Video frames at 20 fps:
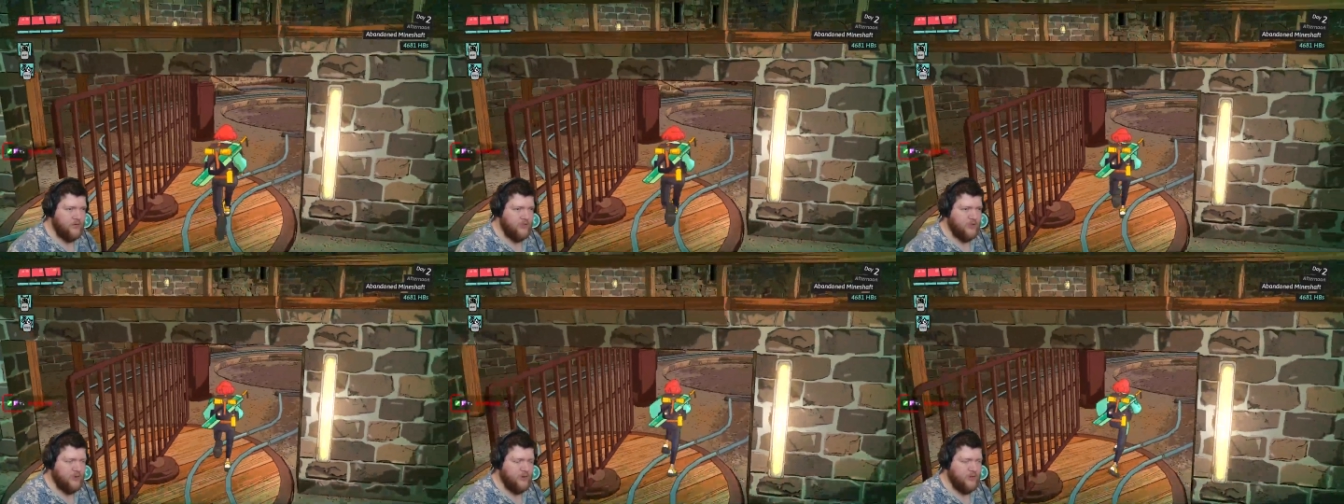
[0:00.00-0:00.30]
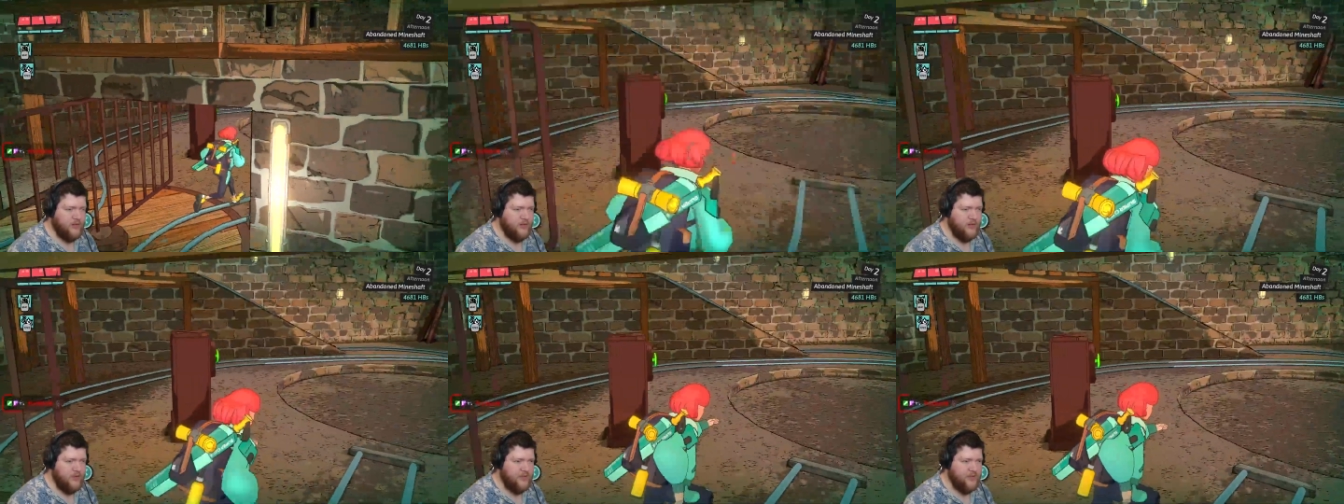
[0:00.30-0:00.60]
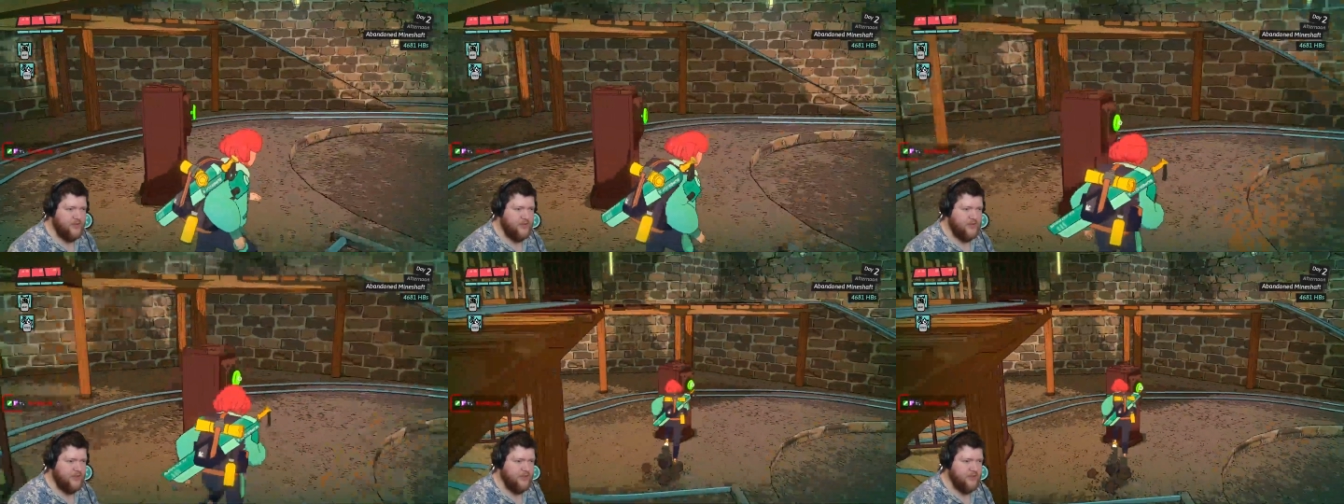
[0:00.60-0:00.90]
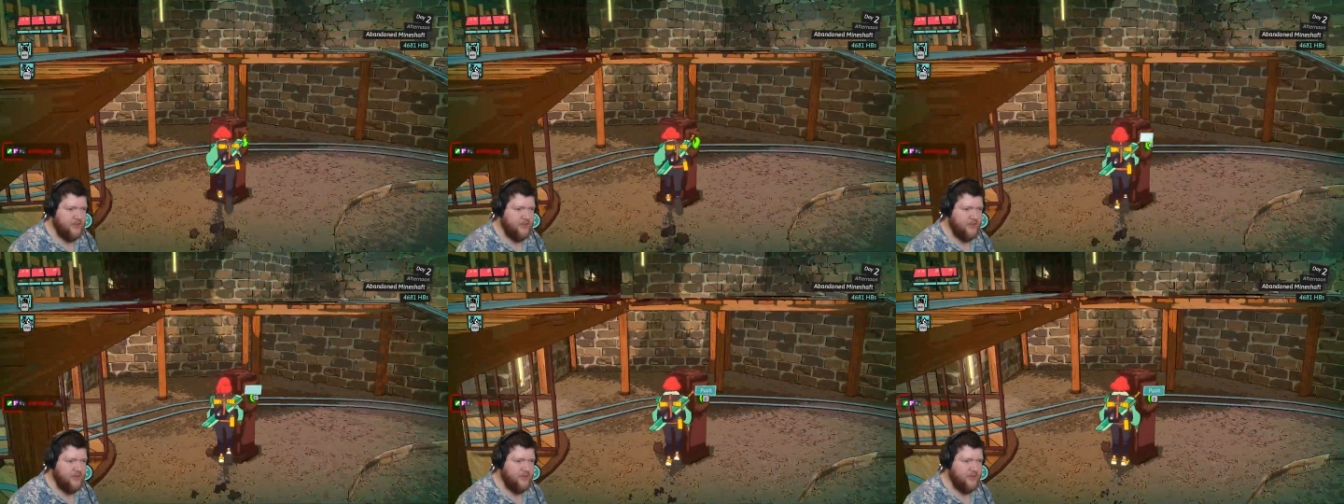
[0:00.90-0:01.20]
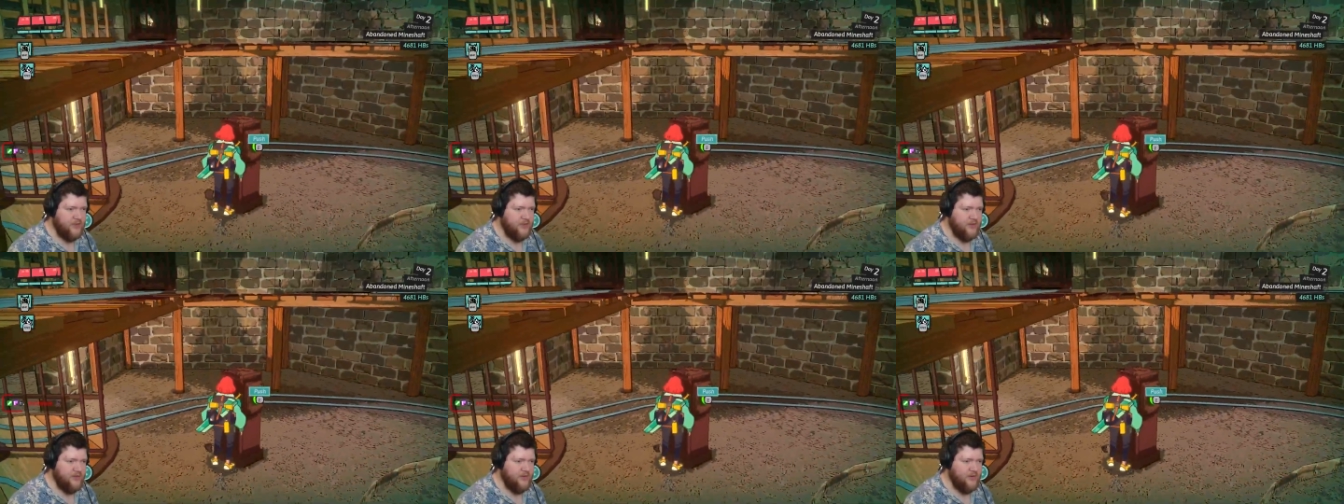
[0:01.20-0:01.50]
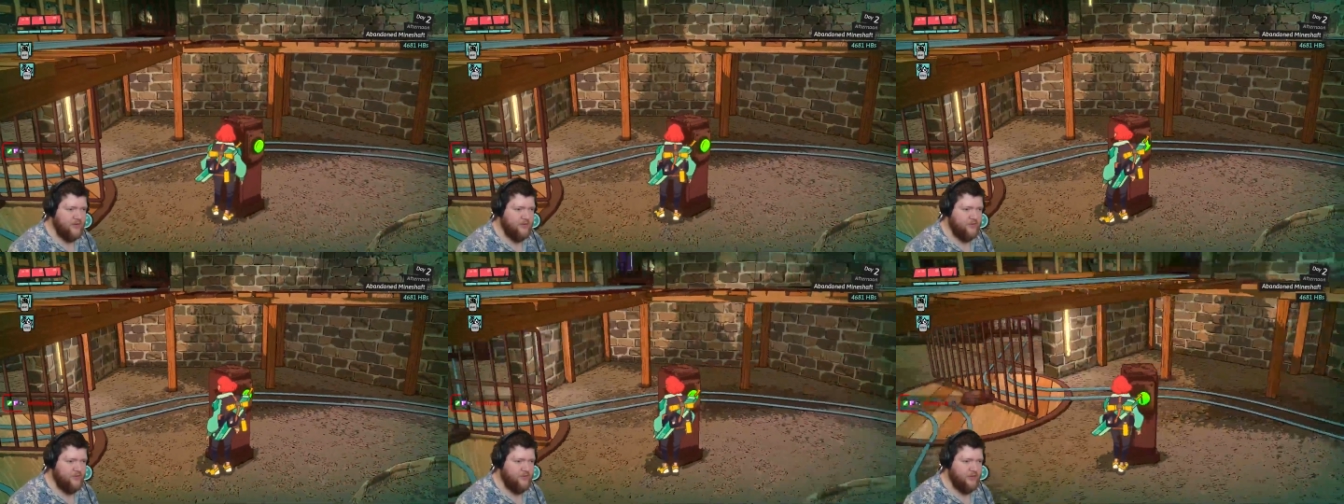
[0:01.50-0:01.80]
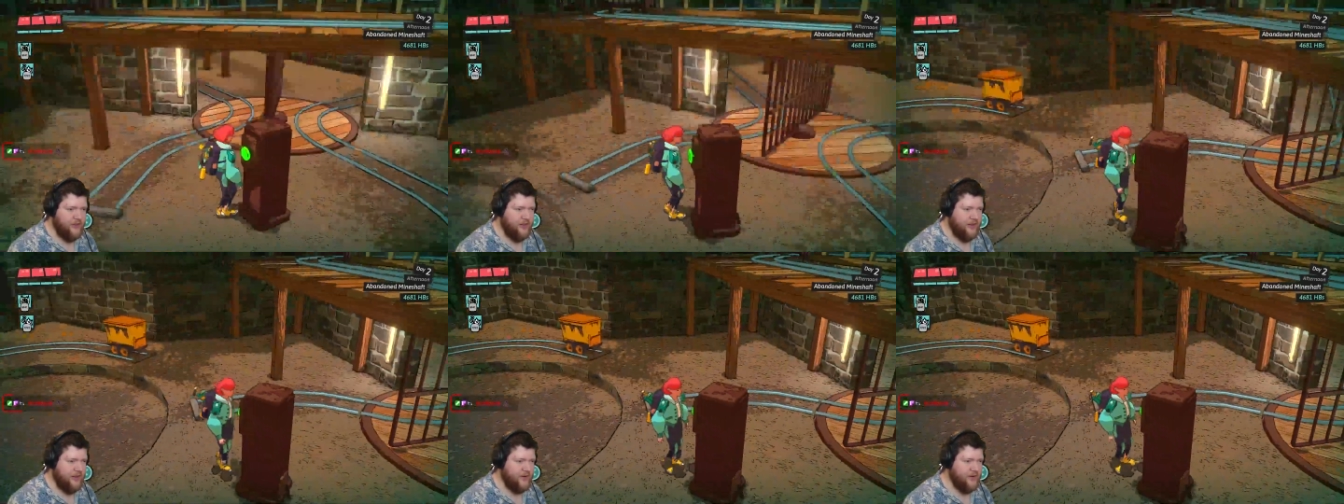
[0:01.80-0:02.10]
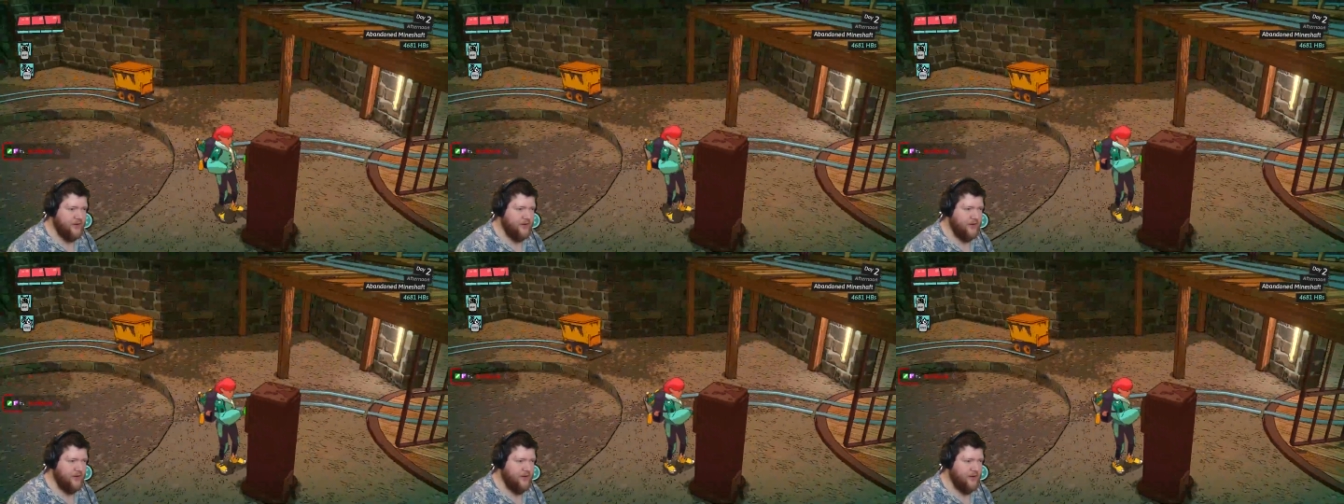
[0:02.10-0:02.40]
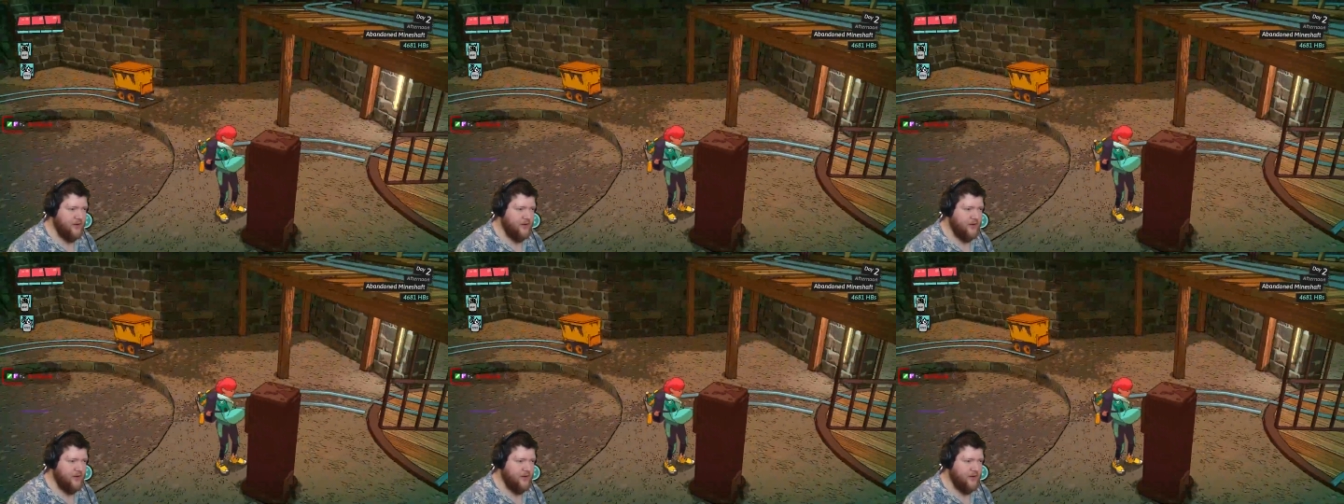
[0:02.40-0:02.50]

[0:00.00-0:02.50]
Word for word: So, when this is flicked.